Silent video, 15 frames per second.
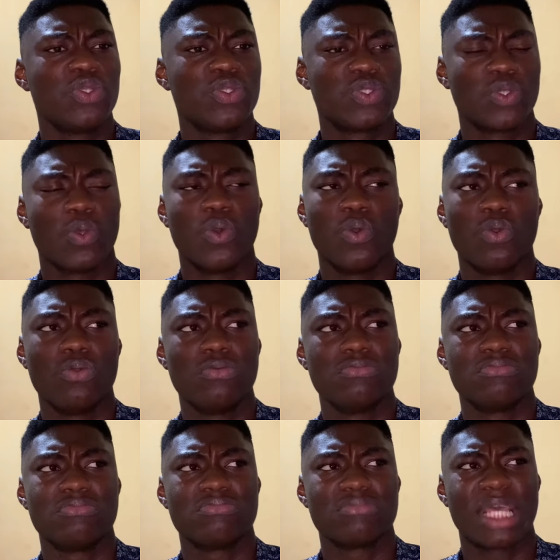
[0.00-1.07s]
So
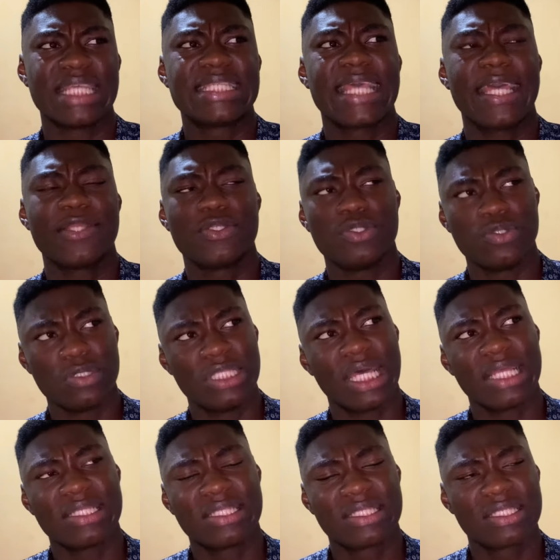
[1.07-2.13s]
I decided to do
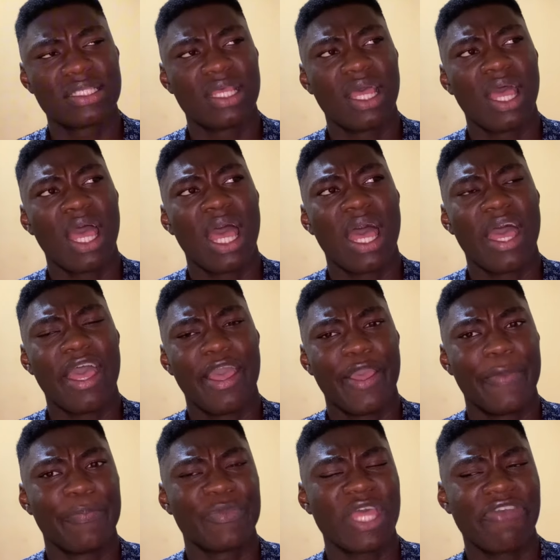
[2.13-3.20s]
that.
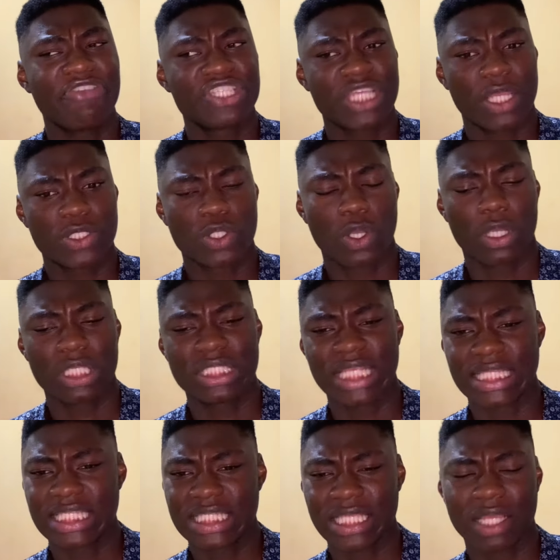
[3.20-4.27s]
That facial cost
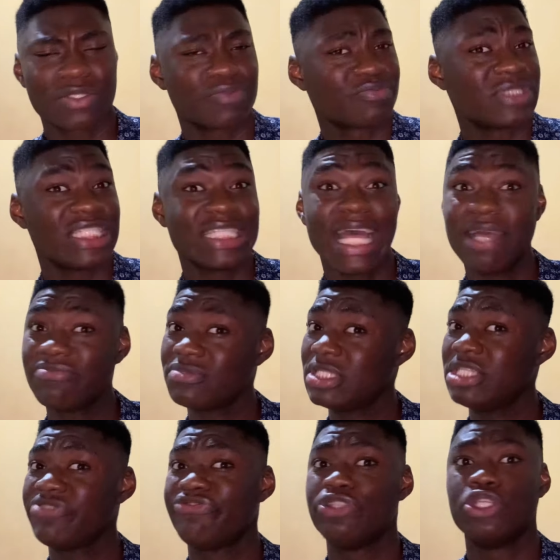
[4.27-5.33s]
13,000.
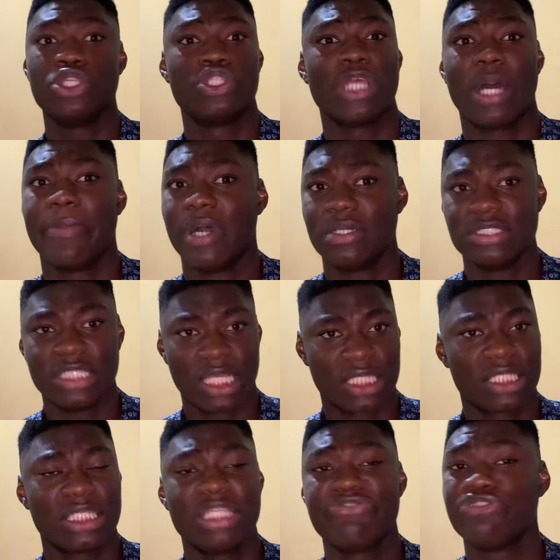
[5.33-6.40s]
This video is not about
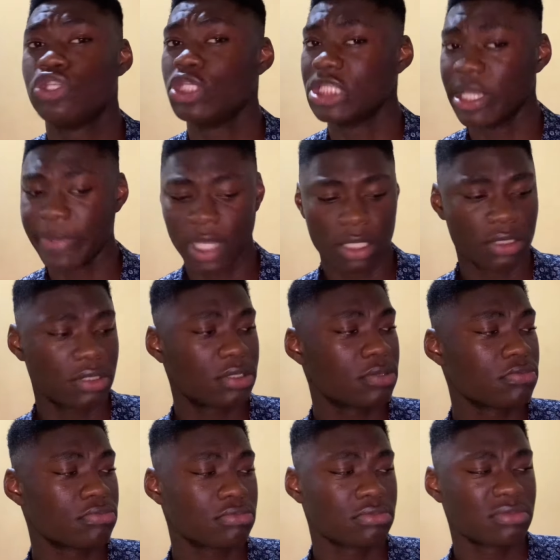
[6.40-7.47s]
that. This video is about
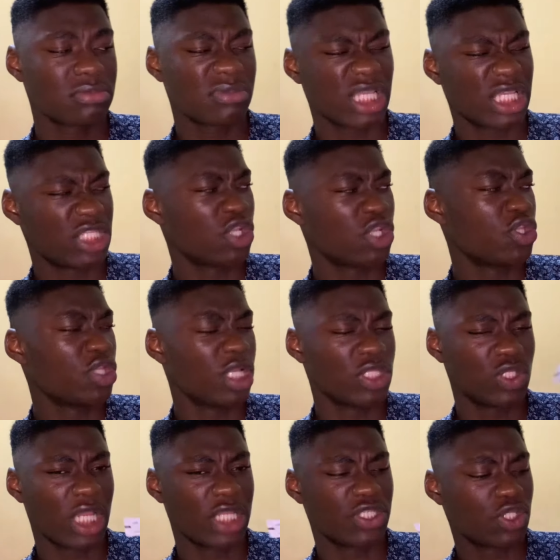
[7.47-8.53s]
the
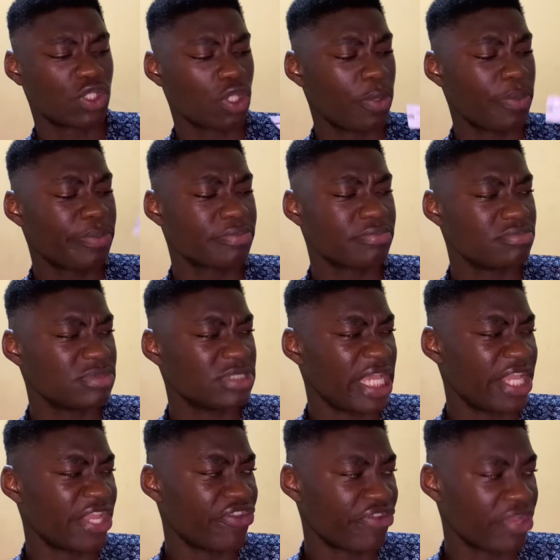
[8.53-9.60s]
ketoconazole. I should stop
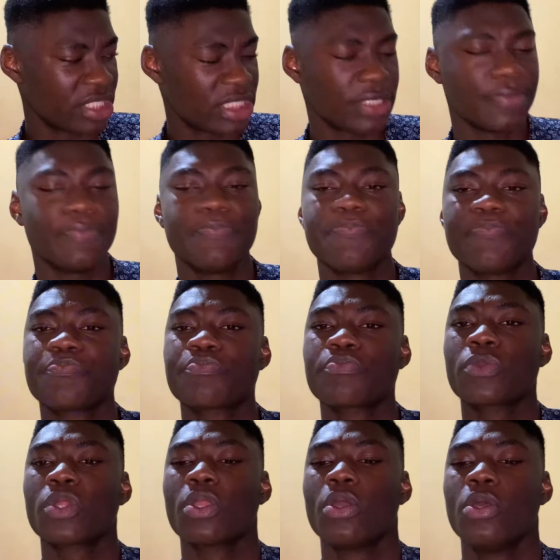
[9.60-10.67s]
digressing.
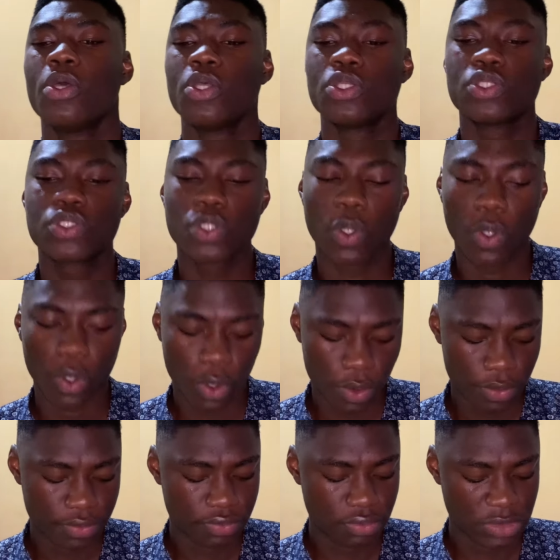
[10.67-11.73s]

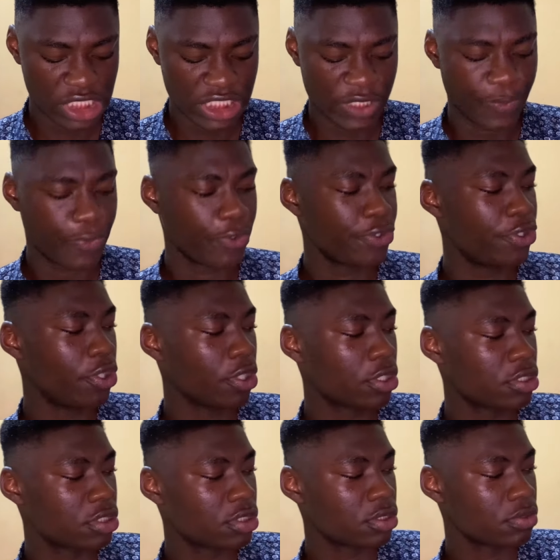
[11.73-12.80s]
So this is the
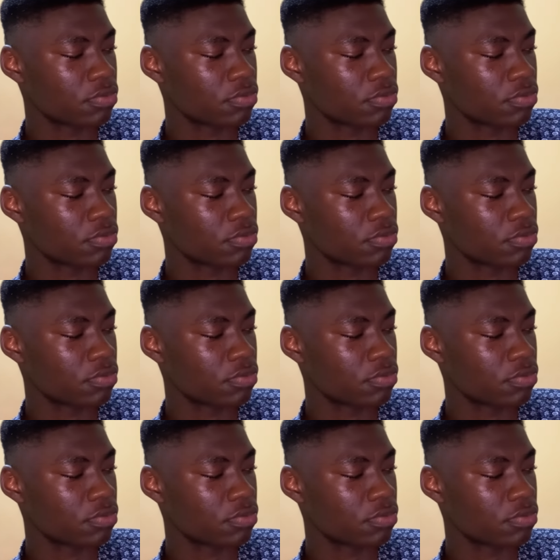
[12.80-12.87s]
product.